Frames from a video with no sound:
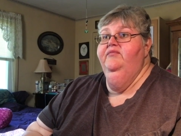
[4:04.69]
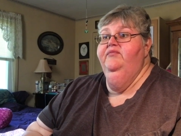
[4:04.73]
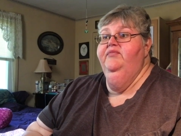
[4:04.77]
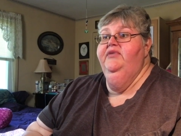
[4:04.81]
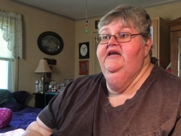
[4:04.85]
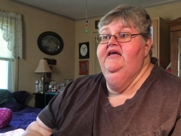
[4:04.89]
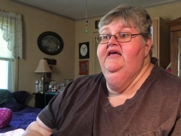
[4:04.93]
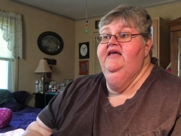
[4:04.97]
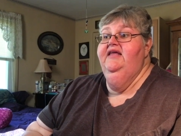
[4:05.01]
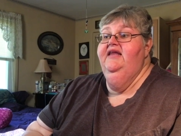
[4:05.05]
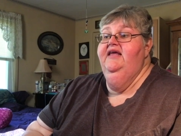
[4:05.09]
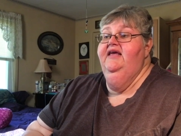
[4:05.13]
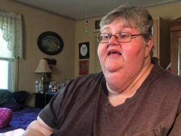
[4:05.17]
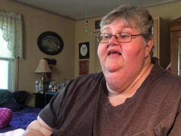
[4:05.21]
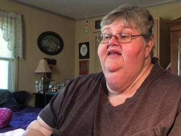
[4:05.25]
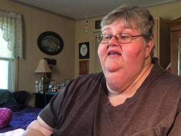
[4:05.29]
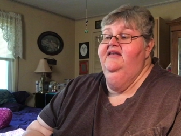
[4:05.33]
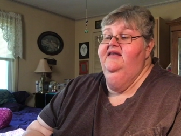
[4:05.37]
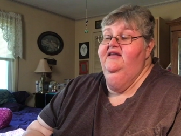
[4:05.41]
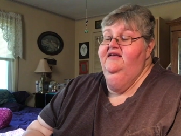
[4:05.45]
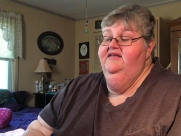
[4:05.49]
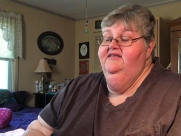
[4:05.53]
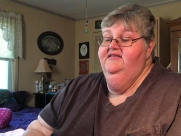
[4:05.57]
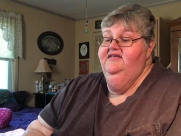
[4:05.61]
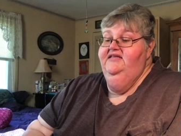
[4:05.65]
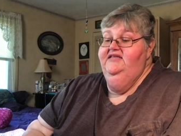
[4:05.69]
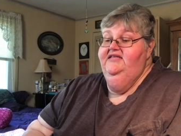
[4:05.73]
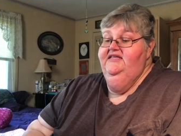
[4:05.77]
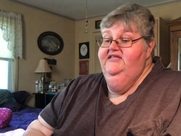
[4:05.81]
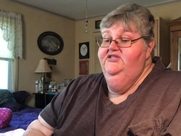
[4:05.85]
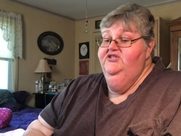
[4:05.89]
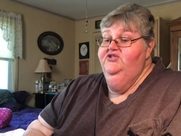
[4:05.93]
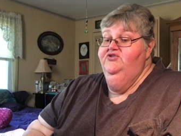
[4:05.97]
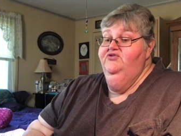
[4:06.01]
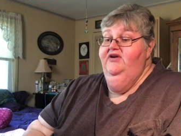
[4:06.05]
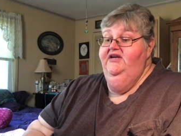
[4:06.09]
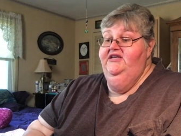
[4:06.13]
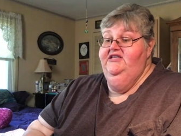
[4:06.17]
but it, it does it did
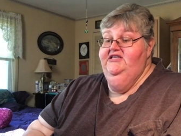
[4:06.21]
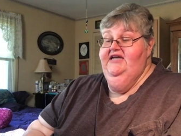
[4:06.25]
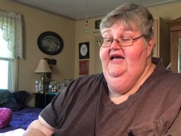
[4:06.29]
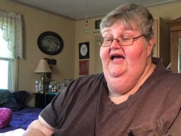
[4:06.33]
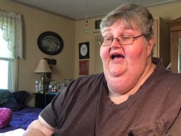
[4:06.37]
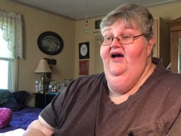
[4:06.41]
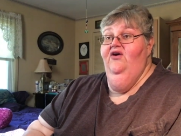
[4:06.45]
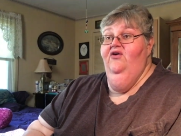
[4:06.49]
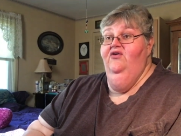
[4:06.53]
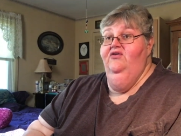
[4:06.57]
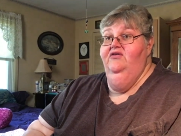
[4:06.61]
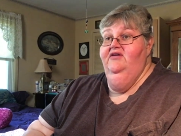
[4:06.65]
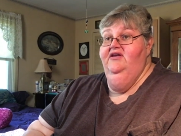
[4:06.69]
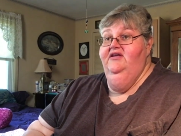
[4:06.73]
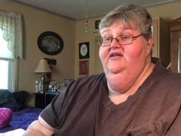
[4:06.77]
stretch out.